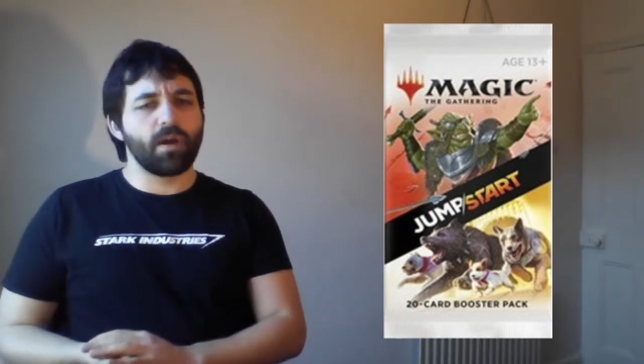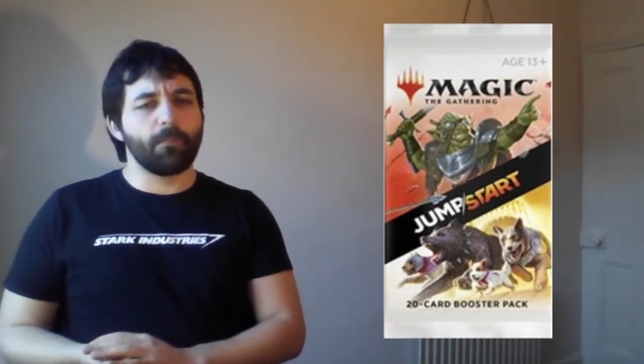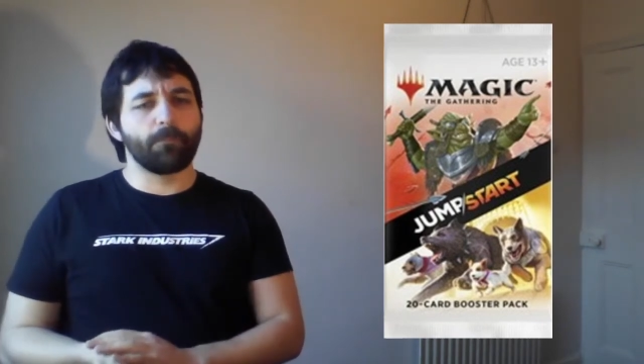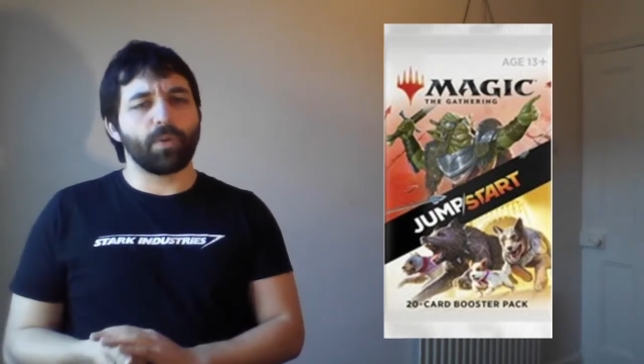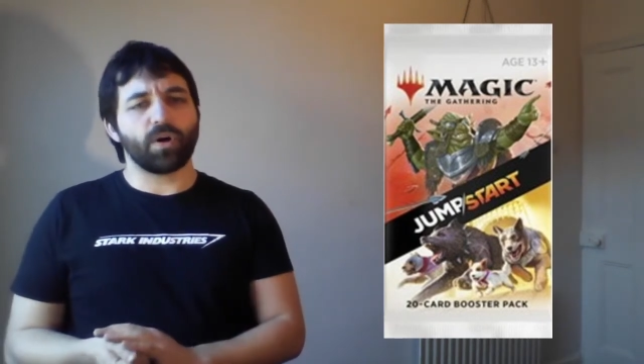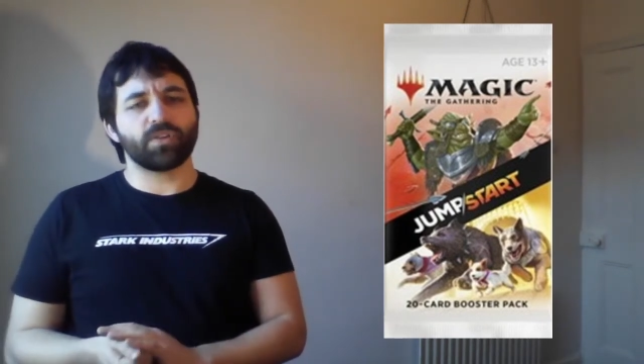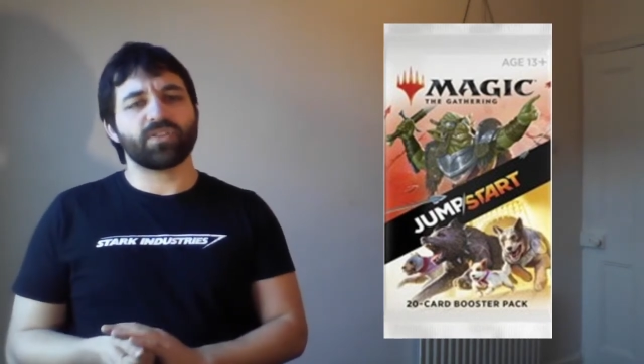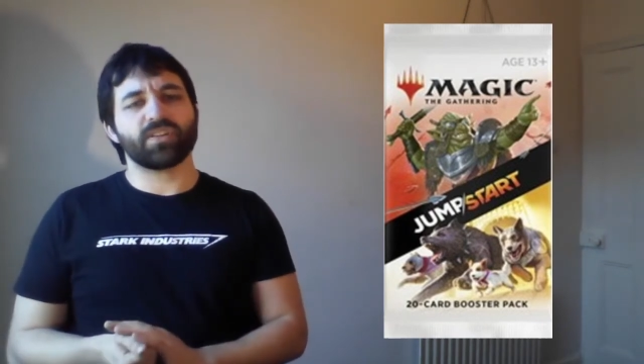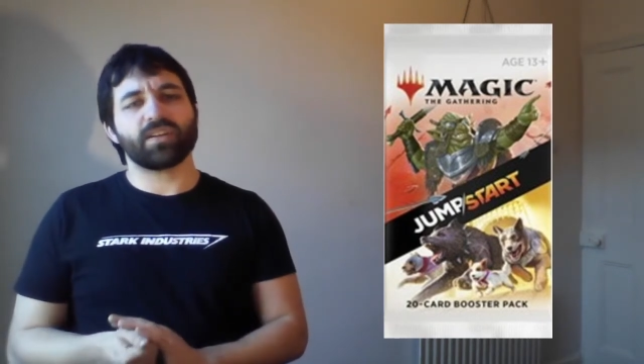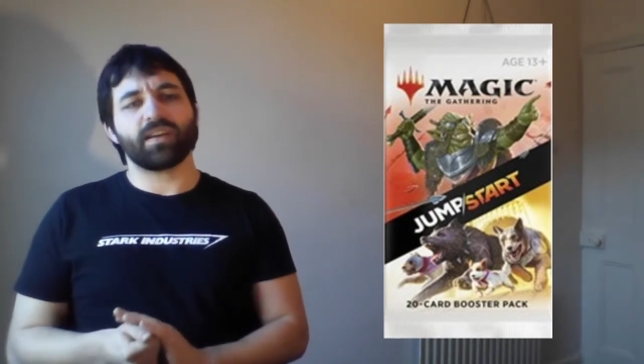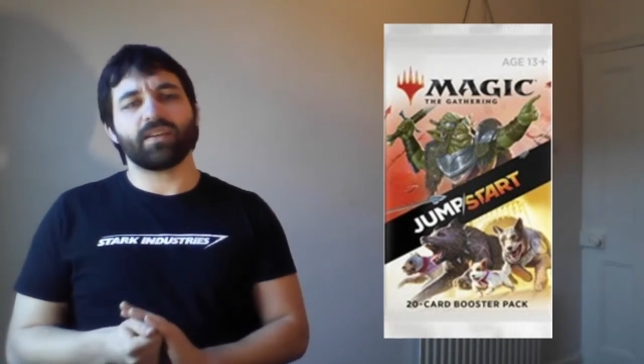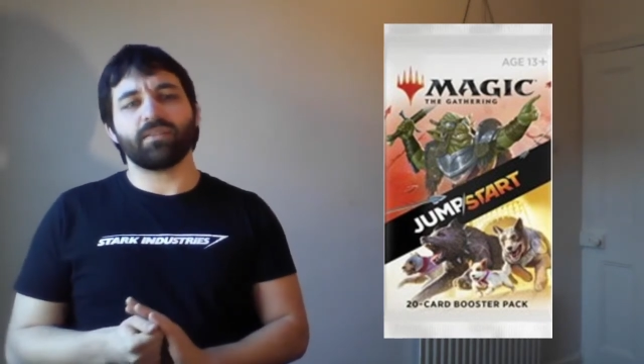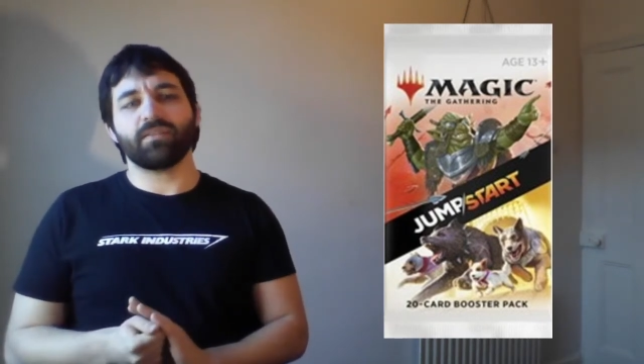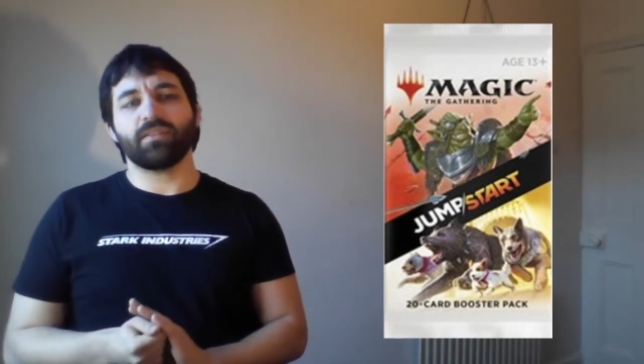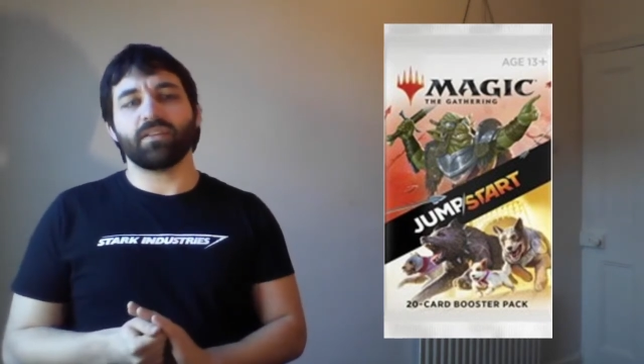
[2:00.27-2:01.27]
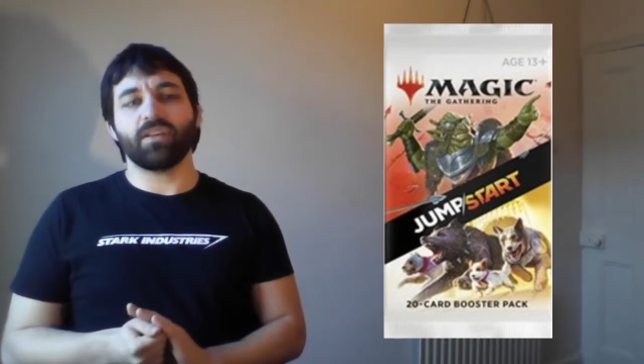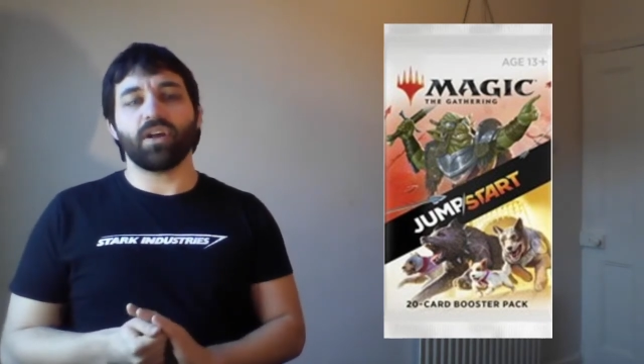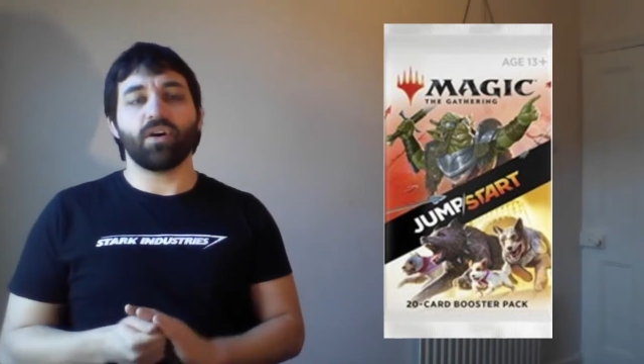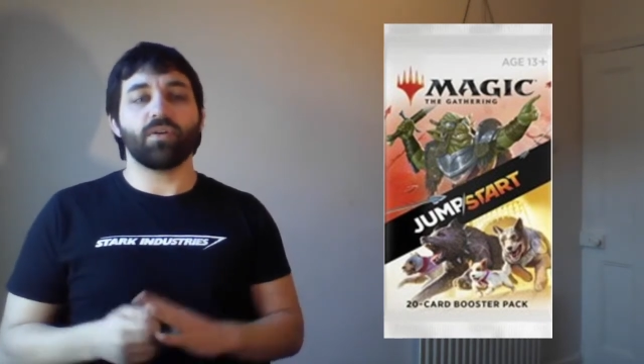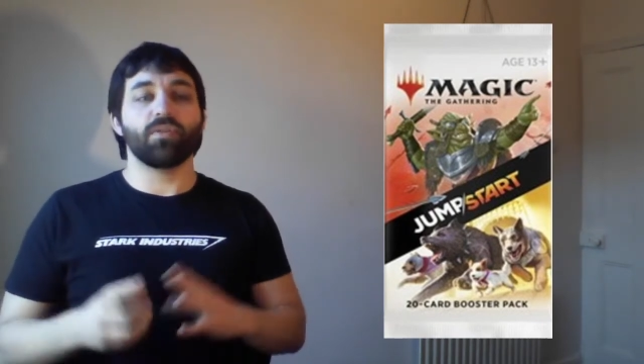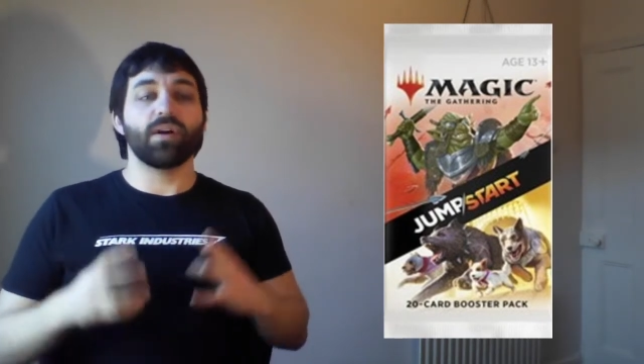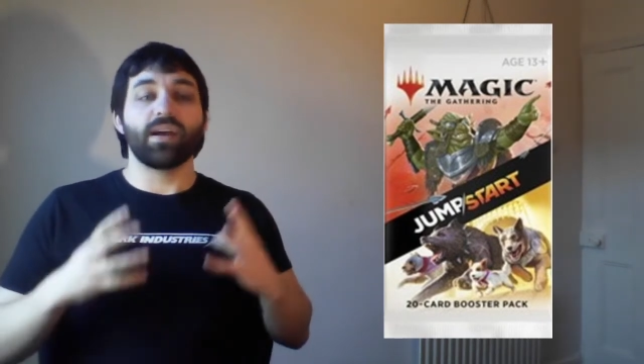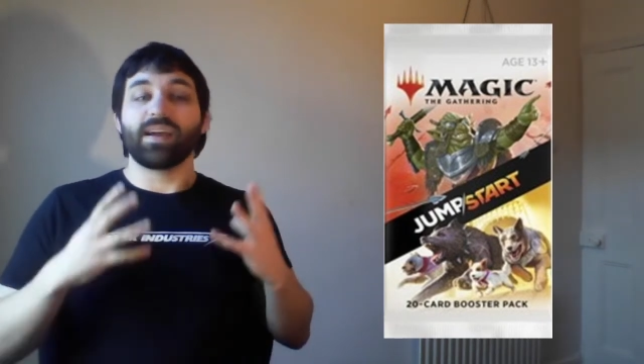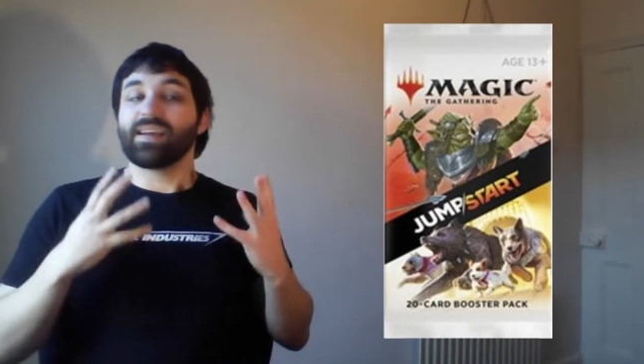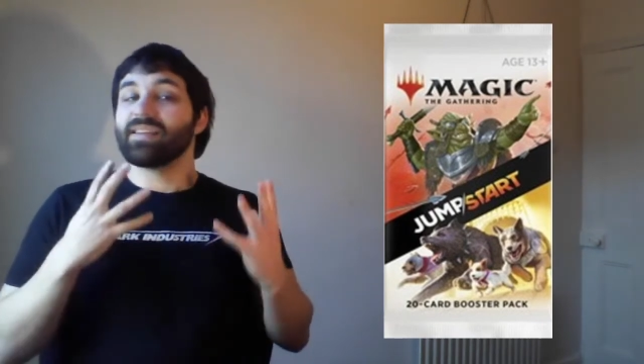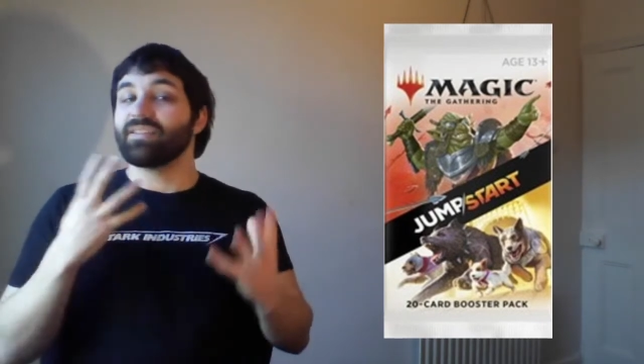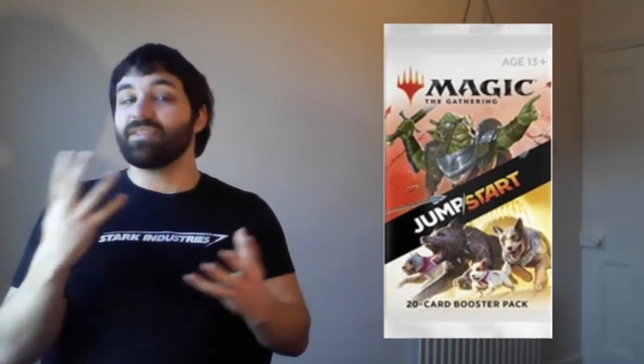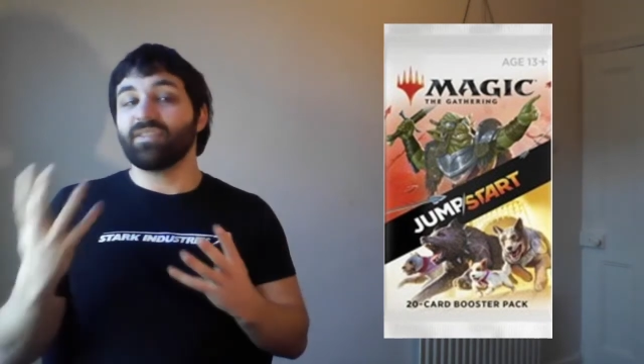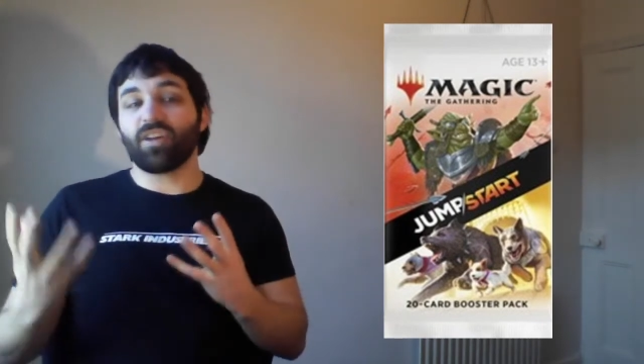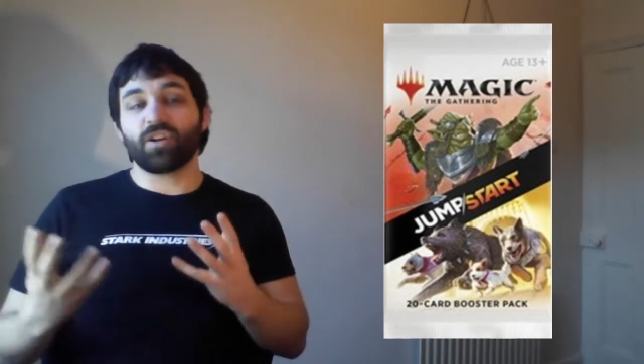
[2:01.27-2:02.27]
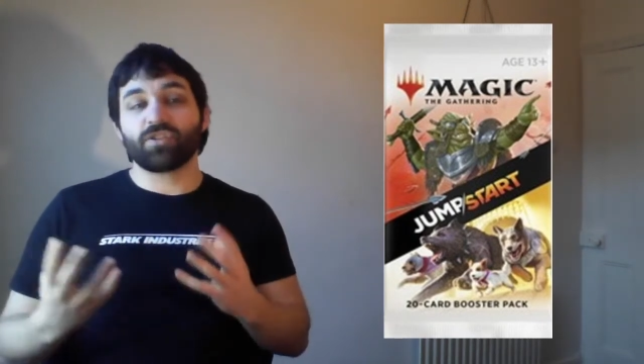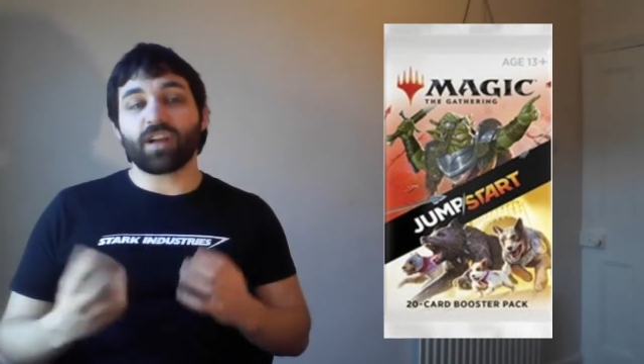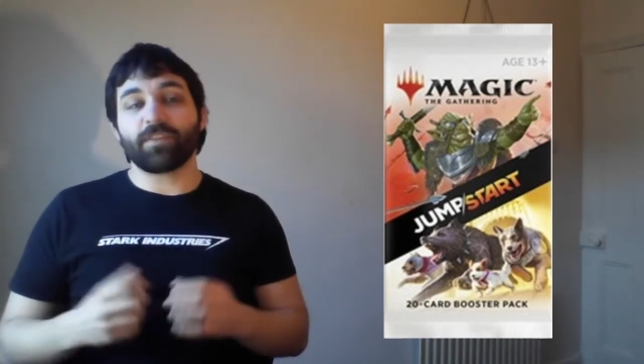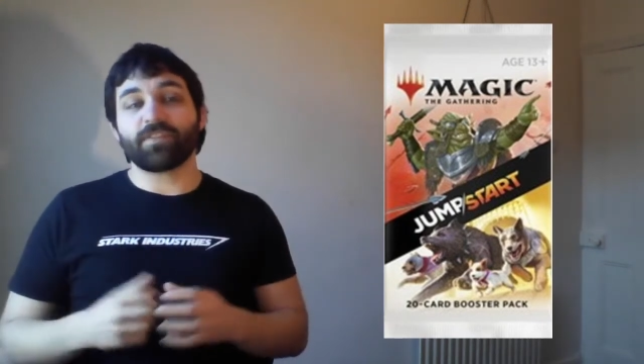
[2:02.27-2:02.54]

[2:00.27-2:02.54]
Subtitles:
but you know, not a draft